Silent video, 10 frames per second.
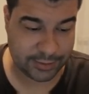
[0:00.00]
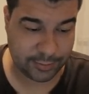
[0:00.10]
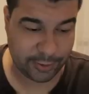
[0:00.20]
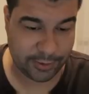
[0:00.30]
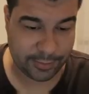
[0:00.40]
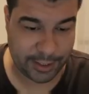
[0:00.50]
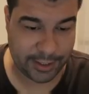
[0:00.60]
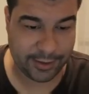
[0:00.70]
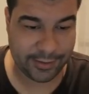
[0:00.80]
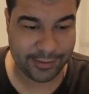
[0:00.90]
turbo on
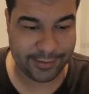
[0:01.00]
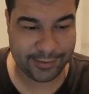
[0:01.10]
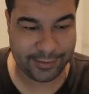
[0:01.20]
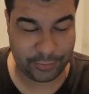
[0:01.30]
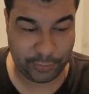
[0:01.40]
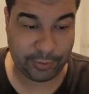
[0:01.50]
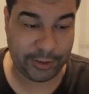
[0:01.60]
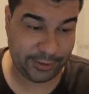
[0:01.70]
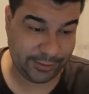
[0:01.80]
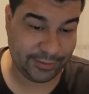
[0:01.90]
mine, it's probably
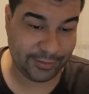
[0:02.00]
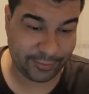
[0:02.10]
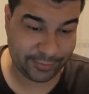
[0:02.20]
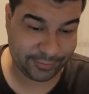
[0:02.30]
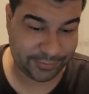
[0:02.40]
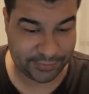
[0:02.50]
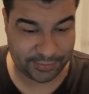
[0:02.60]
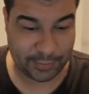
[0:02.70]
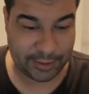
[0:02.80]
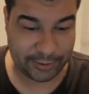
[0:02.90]
going to look
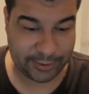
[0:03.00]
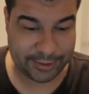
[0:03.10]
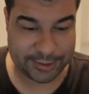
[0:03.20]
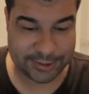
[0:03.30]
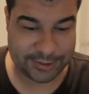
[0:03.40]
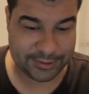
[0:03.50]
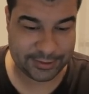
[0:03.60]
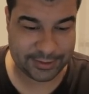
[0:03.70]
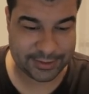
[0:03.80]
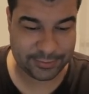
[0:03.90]
similar-ish to
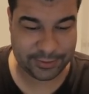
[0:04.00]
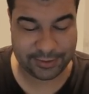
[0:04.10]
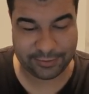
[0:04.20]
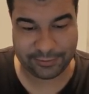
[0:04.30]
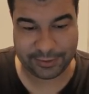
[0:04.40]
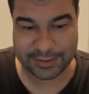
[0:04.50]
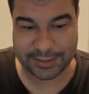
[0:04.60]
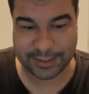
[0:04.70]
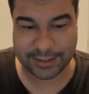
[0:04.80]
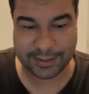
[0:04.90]
this with a different
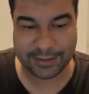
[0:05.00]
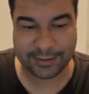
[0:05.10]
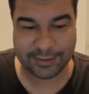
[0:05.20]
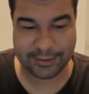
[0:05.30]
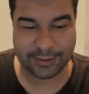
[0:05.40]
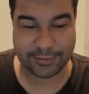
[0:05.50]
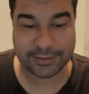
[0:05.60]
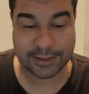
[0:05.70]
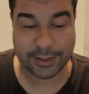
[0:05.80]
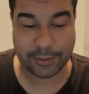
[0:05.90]
intake.
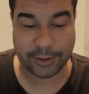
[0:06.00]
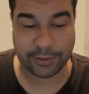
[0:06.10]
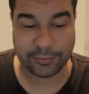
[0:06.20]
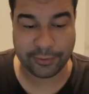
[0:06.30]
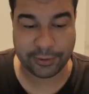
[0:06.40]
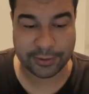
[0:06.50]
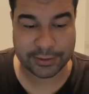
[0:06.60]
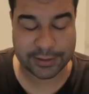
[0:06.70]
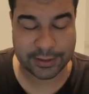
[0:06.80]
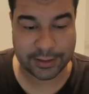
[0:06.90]
Obviously I'm going to go for
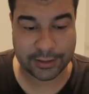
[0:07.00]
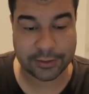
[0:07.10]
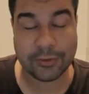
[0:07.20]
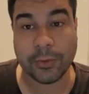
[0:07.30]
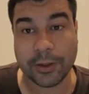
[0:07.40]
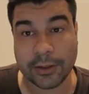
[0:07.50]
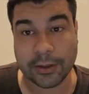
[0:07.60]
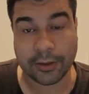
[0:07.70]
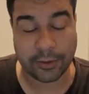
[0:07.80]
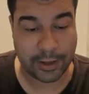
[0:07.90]
those uh,
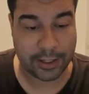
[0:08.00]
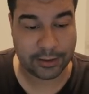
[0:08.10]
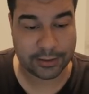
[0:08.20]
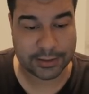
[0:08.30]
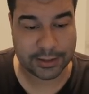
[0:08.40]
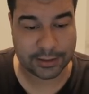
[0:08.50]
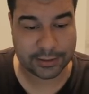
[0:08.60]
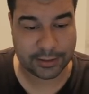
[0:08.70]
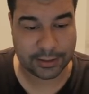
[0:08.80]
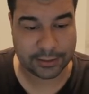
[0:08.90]
twin GReddy intake
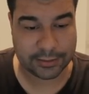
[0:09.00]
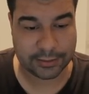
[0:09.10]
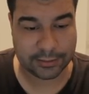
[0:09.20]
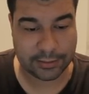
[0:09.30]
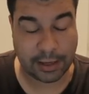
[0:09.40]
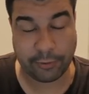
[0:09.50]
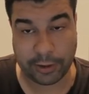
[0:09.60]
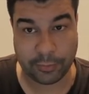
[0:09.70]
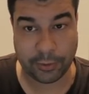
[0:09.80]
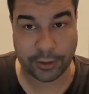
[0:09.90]
thing. I've already
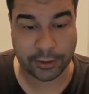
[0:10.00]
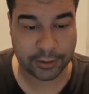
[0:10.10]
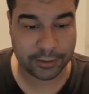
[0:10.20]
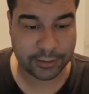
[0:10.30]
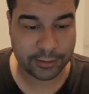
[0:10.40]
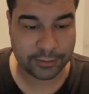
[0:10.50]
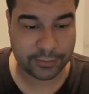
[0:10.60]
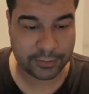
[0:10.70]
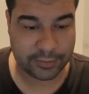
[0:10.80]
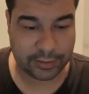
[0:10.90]
bought it.
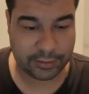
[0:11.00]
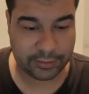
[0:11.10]
So it's that